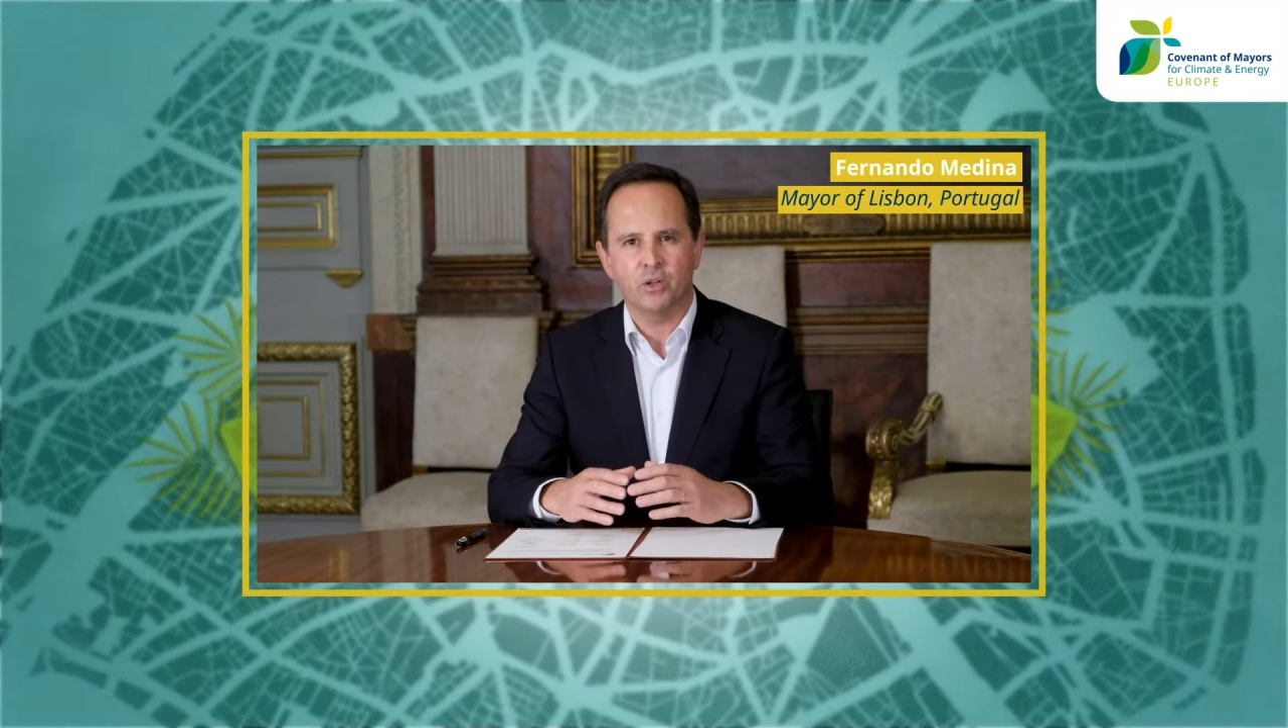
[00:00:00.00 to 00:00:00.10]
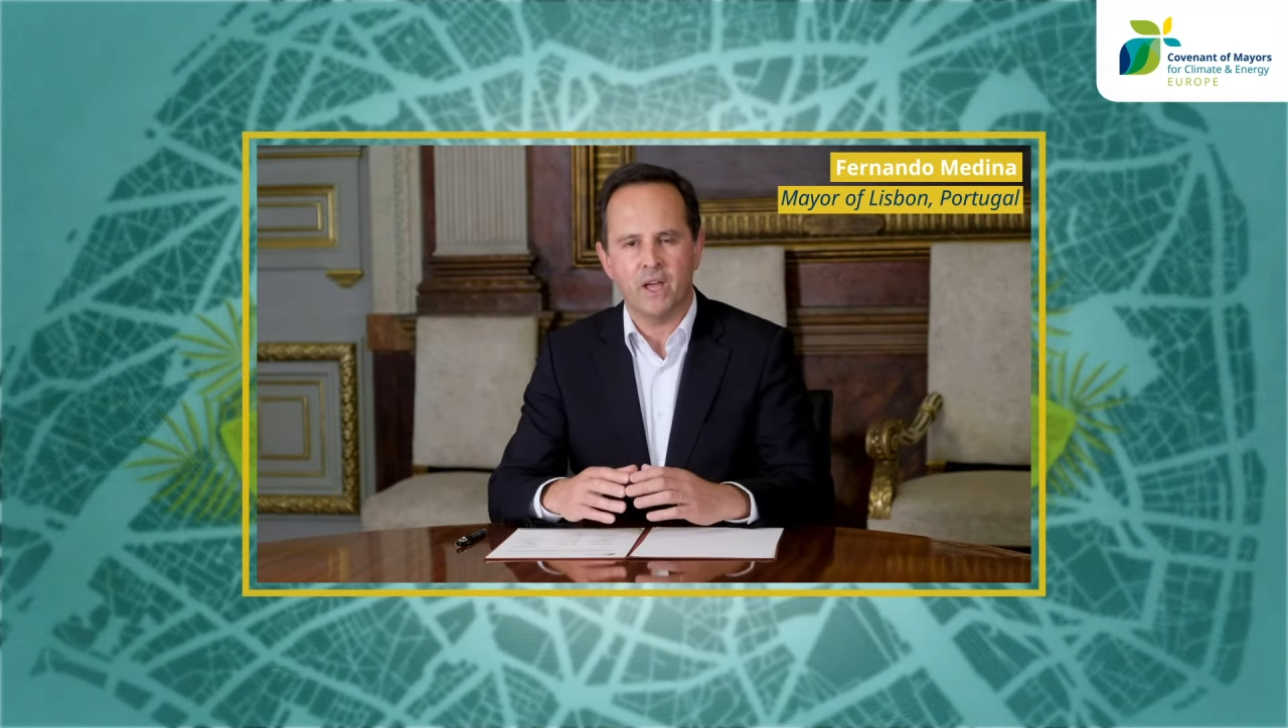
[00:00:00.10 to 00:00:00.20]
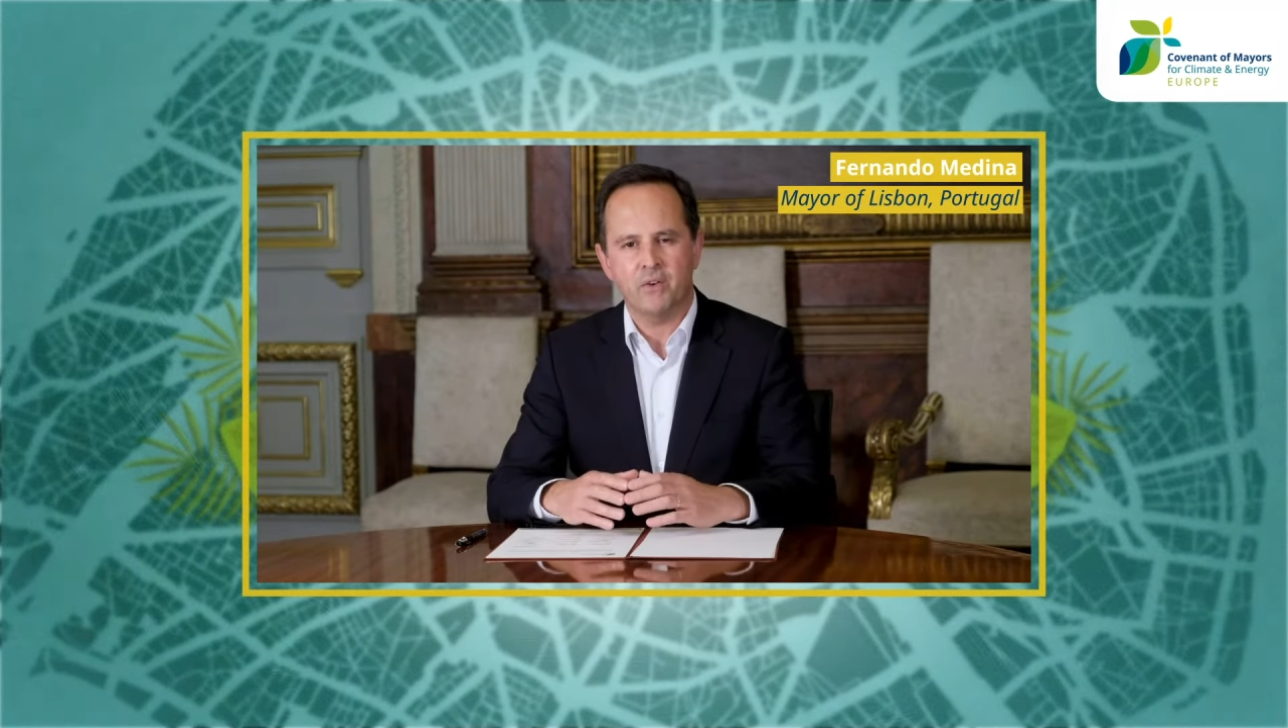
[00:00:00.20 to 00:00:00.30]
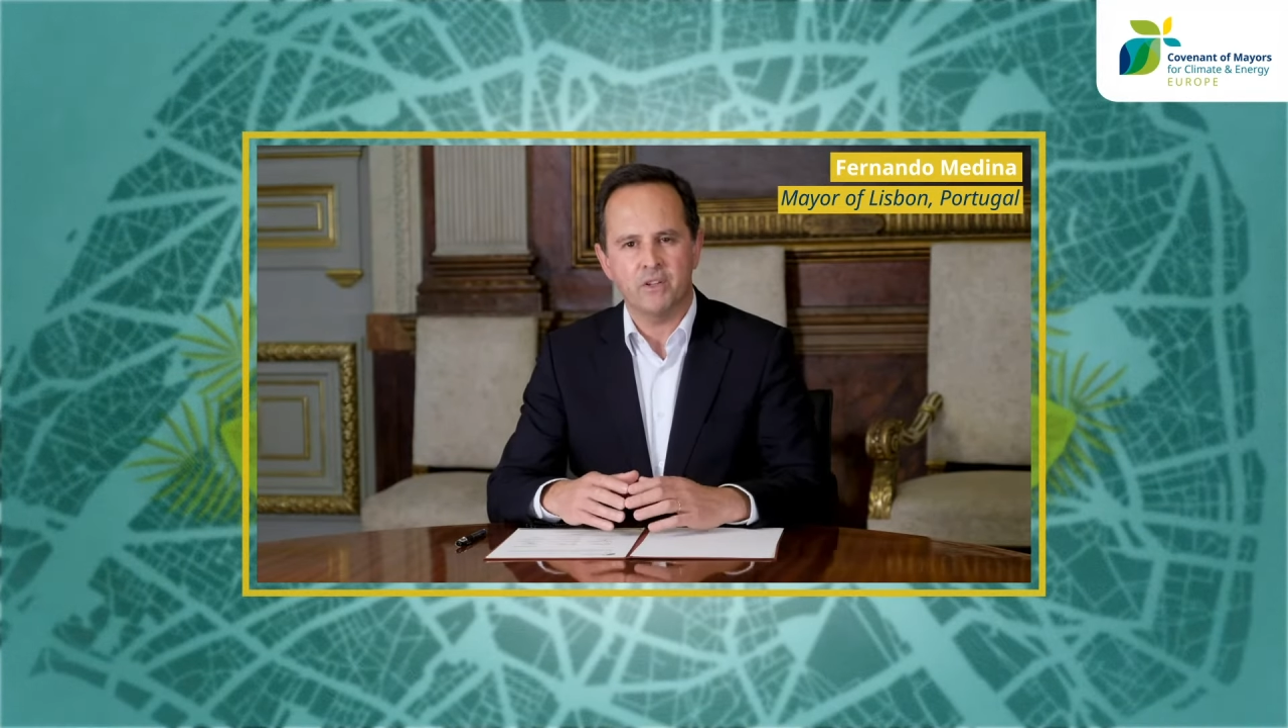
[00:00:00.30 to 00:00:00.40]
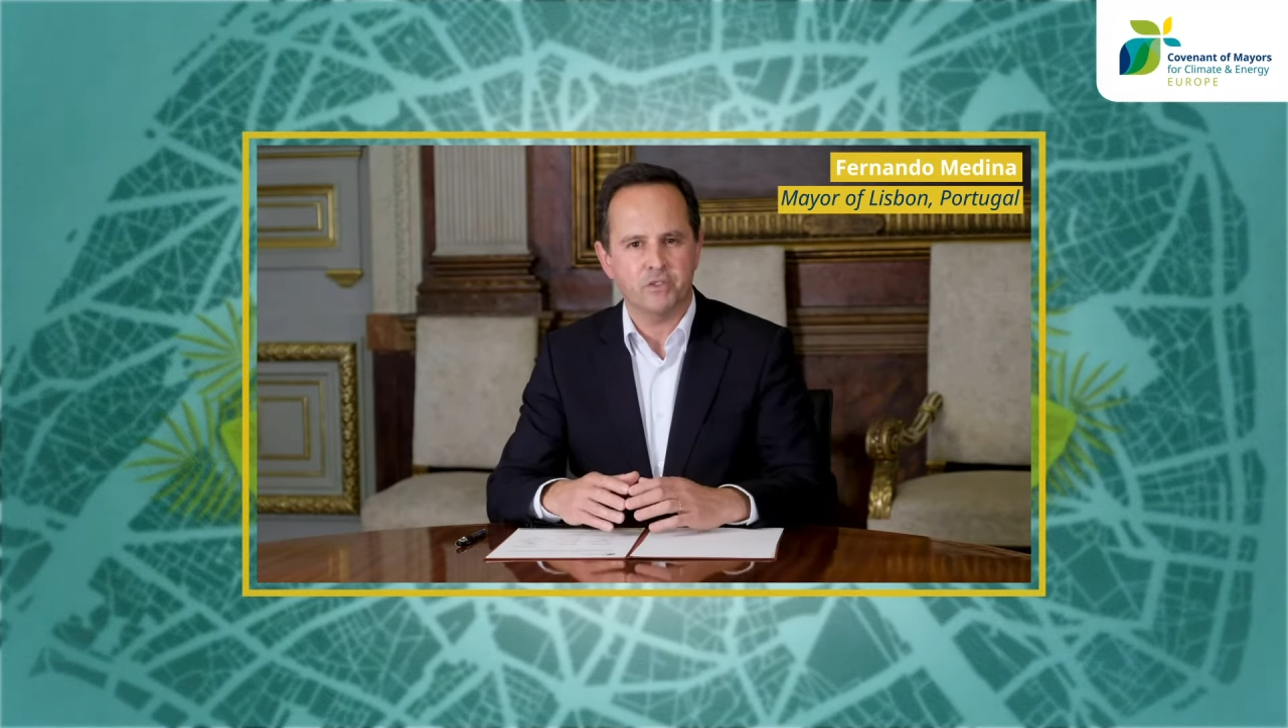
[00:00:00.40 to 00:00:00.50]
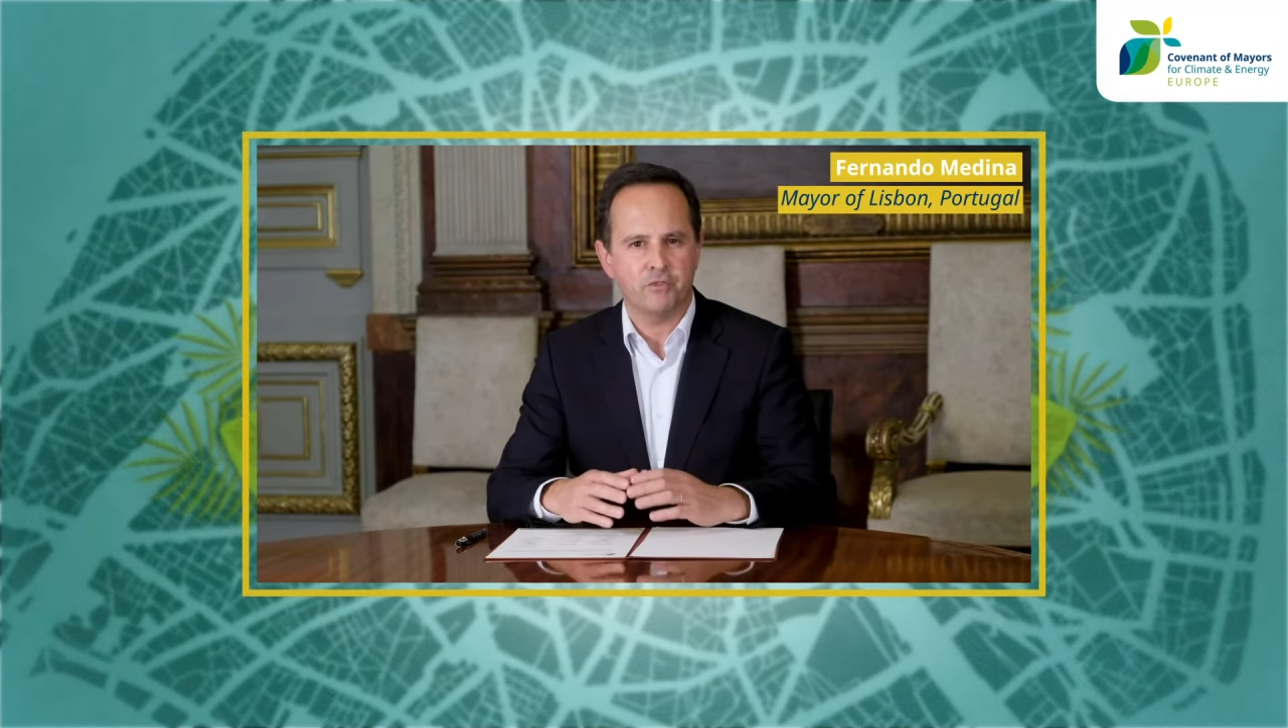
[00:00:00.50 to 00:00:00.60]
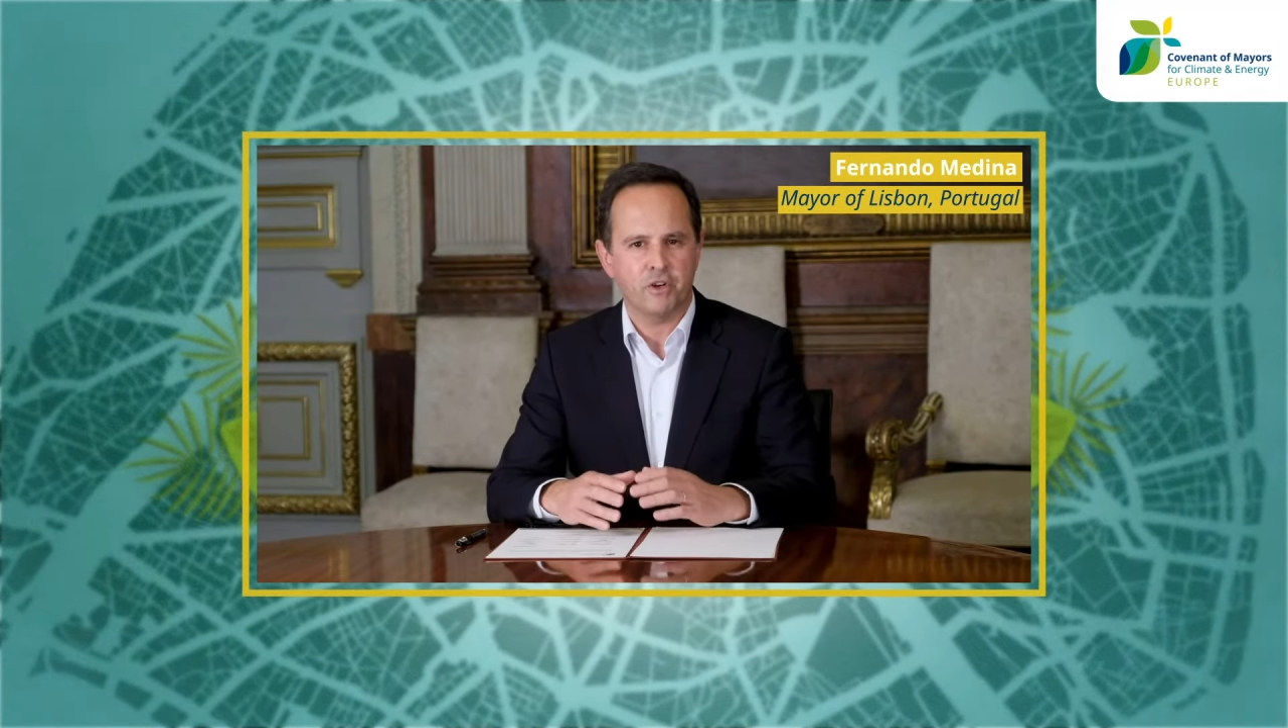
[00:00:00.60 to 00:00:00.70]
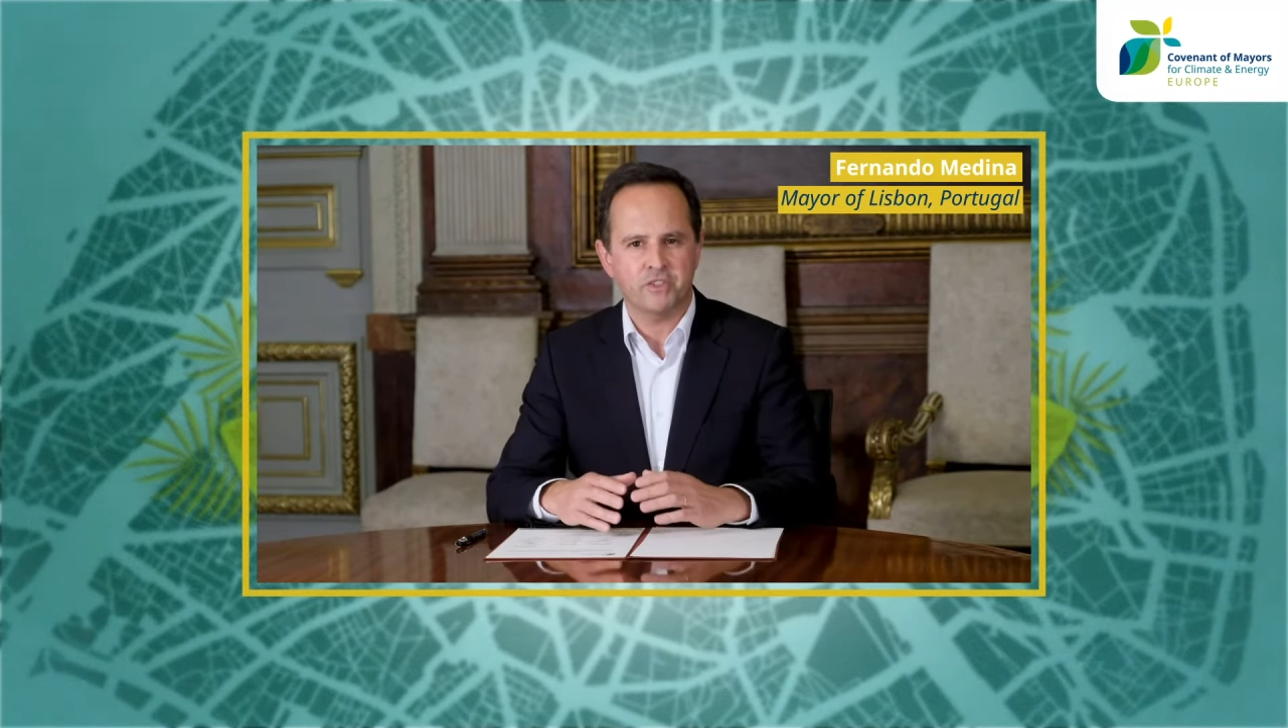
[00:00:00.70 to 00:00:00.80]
all areas of our